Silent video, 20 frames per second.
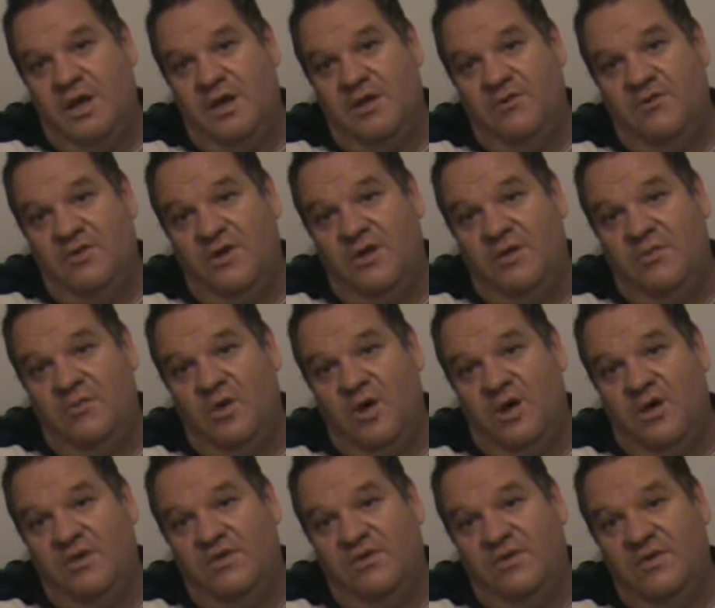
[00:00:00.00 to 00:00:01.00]
in
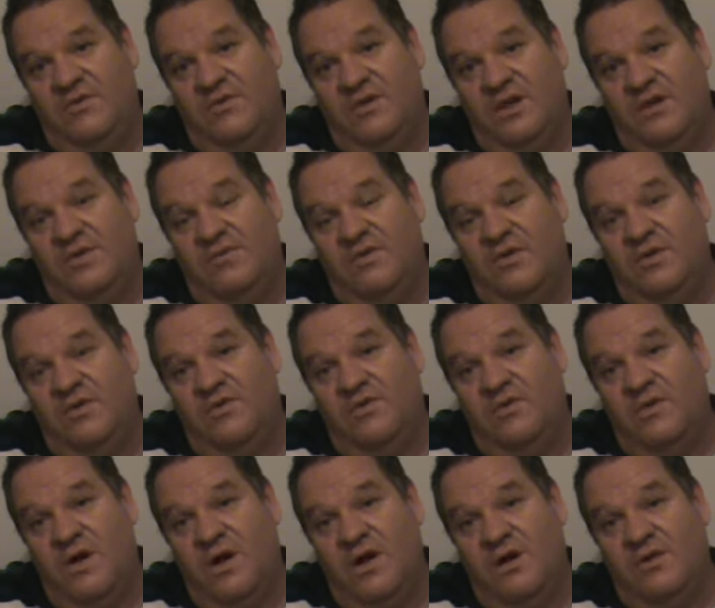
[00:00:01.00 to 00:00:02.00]
Jeremiah 17 verse
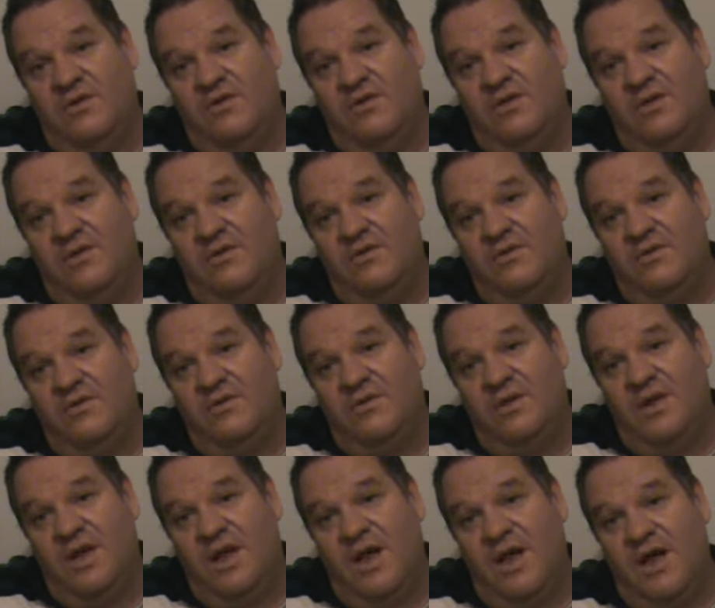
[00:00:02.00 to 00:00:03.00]
9 it says,
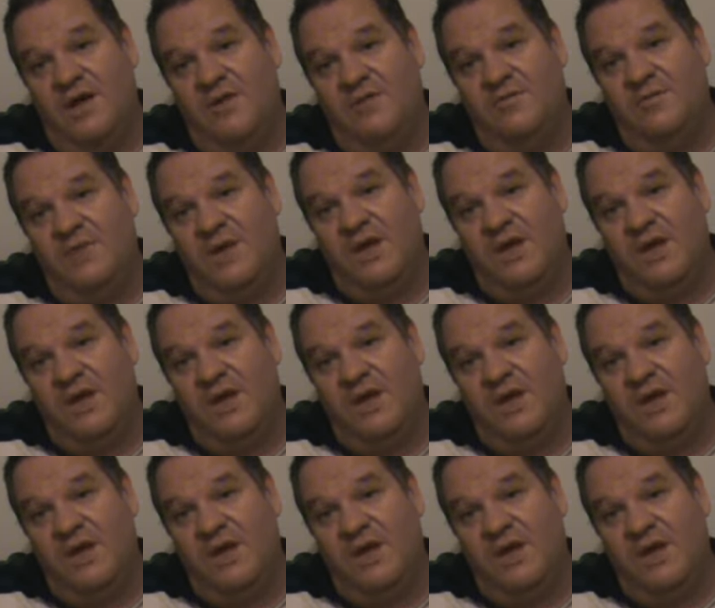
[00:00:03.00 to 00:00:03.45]
the heart of